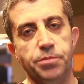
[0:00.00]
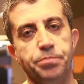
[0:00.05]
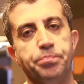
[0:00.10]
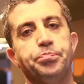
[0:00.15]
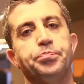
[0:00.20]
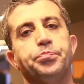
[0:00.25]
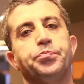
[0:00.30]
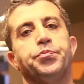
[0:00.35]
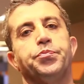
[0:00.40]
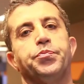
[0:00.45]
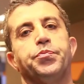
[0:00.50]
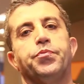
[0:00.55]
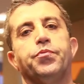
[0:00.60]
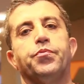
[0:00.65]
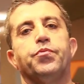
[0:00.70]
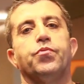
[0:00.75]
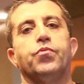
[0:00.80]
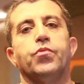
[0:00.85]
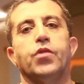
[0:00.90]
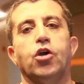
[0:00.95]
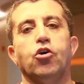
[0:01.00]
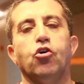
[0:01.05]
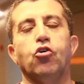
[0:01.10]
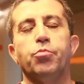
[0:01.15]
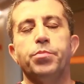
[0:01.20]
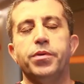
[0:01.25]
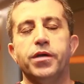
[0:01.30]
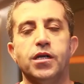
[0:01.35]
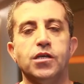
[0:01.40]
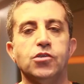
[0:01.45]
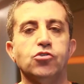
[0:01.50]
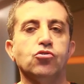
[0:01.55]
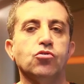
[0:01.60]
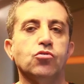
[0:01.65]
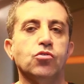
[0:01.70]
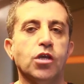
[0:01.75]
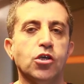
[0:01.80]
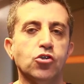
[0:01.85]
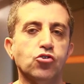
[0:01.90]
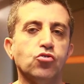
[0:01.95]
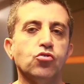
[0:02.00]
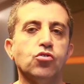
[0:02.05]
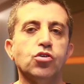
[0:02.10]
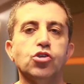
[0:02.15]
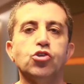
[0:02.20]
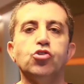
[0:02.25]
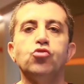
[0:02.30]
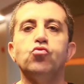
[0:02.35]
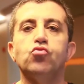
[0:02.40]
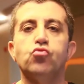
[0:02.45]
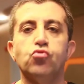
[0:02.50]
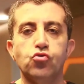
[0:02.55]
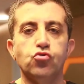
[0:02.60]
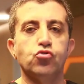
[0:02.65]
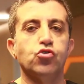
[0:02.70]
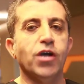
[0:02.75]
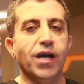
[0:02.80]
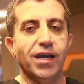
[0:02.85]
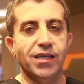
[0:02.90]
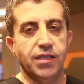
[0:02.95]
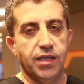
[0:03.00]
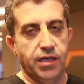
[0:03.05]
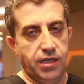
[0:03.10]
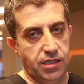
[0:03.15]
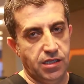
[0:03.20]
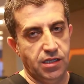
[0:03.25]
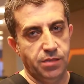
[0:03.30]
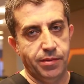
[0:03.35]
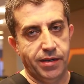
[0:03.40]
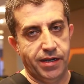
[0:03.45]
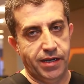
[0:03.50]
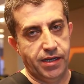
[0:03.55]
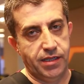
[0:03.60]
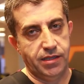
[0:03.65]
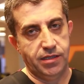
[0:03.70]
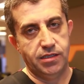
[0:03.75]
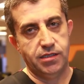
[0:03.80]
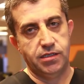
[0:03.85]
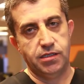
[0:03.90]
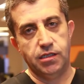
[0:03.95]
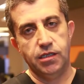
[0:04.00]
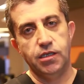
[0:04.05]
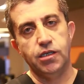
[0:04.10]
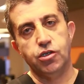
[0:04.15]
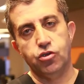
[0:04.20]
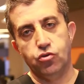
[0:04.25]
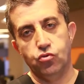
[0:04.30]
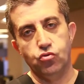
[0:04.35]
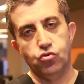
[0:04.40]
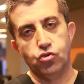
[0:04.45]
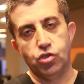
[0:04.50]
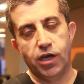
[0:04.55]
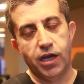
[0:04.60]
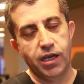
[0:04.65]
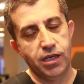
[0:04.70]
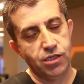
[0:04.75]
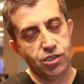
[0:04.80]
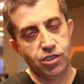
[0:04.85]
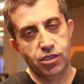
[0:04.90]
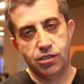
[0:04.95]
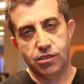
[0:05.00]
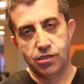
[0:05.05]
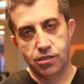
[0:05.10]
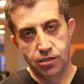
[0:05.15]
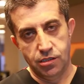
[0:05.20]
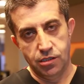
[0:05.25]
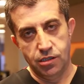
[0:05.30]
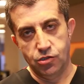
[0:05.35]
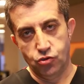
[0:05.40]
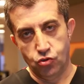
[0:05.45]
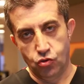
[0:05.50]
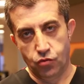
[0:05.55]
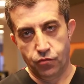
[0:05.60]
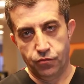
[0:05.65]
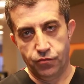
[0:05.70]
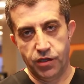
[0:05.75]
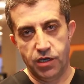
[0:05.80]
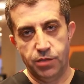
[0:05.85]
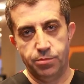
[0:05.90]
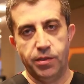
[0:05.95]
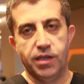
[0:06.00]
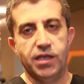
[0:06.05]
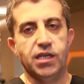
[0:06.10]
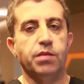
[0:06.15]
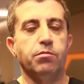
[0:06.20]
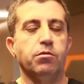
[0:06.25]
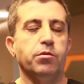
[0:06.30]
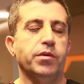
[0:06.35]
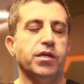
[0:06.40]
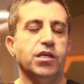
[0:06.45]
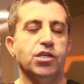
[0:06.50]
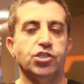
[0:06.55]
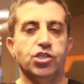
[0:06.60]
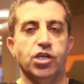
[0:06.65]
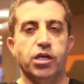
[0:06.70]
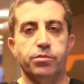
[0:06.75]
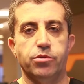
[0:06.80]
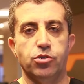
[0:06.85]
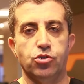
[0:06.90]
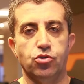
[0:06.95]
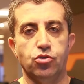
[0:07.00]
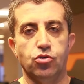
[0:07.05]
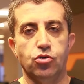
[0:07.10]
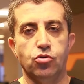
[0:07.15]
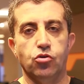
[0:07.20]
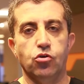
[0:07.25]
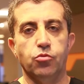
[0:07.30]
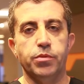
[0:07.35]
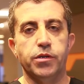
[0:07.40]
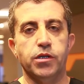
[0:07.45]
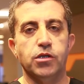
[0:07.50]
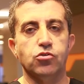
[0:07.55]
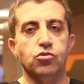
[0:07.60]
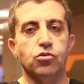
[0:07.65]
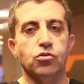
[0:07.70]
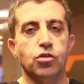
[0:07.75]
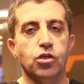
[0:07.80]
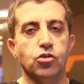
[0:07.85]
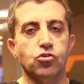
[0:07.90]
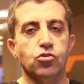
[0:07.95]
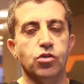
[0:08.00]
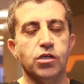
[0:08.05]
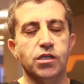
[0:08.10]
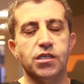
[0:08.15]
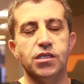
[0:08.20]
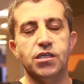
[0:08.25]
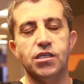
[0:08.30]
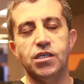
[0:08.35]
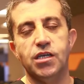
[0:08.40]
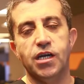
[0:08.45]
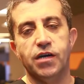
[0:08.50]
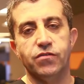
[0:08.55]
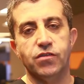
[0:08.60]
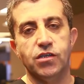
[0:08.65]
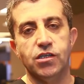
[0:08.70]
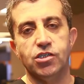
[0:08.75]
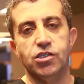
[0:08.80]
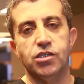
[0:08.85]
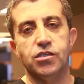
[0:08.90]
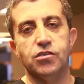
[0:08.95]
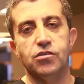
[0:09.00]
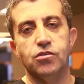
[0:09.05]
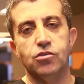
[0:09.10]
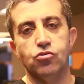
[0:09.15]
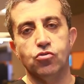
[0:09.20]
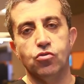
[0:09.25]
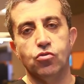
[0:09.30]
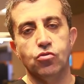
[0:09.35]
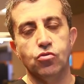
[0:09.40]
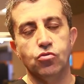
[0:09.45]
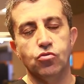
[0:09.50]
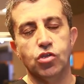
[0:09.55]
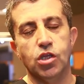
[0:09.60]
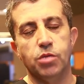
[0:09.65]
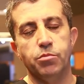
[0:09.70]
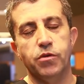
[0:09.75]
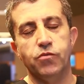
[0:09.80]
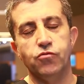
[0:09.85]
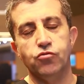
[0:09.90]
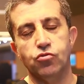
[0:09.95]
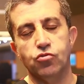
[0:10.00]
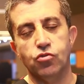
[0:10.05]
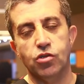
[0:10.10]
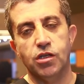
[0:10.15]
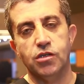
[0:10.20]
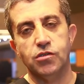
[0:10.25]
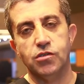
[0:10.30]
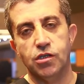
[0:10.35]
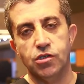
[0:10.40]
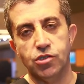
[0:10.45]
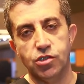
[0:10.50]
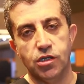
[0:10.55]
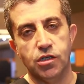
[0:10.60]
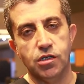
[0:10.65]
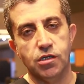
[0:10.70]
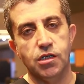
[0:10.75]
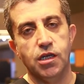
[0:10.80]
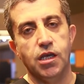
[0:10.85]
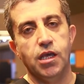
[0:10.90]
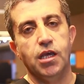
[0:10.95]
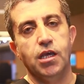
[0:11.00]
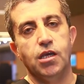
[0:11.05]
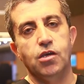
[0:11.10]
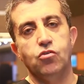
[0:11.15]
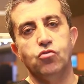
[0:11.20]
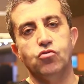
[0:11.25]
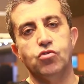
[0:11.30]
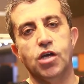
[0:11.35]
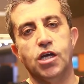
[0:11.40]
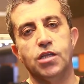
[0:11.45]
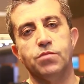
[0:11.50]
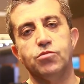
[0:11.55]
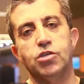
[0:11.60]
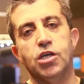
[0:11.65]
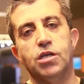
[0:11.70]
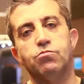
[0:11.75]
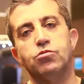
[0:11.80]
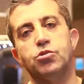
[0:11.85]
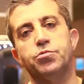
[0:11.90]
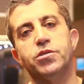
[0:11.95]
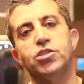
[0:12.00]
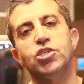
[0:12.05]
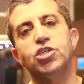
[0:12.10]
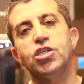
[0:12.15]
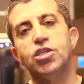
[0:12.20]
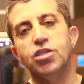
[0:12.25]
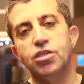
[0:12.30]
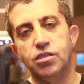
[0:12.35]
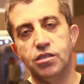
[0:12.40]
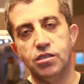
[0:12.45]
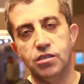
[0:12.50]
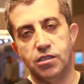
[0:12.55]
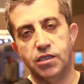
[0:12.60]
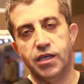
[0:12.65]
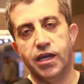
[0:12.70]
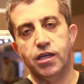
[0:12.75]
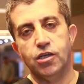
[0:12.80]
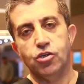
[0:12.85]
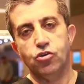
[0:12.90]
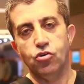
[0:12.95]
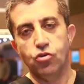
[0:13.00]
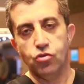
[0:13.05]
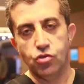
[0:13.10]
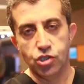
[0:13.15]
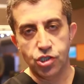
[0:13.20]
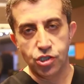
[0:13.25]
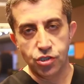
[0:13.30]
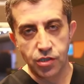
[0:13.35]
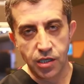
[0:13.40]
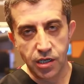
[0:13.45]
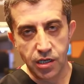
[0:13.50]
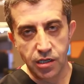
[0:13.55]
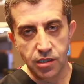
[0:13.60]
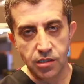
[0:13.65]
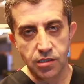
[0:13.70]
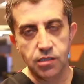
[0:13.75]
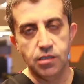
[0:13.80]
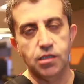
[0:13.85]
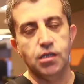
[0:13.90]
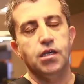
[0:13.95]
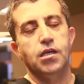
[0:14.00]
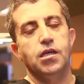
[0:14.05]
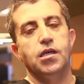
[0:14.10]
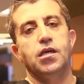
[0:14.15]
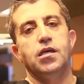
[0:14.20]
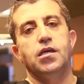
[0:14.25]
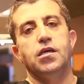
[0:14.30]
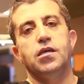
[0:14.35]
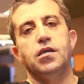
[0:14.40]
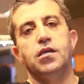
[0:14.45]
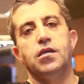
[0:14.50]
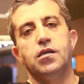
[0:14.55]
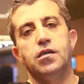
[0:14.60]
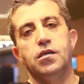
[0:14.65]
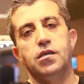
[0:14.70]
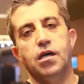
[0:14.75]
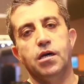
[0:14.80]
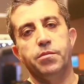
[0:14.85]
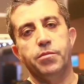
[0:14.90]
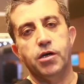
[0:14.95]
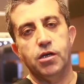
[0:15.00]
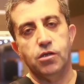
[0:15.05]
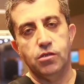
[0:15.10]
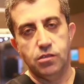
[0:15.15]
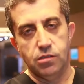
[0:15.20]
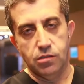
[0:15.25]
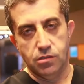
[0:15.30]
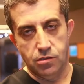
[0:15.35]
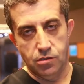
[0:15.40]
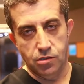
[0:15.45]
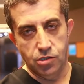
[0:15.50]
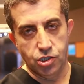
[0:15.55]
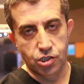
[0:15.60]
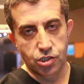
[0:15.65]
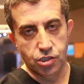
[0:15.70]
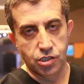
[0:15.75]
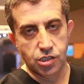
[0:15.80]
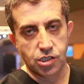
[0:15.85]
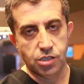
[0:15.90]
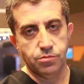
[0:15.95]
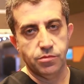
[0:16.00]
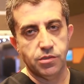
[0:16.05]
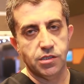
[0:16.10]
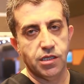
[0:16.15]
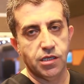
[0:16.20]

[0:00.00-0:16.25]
to bring these medications with you when you come for the first wash of hair. There are instructions and information in the magazine that is given to the patient after the operation and must adhere to these guidelines and instructions.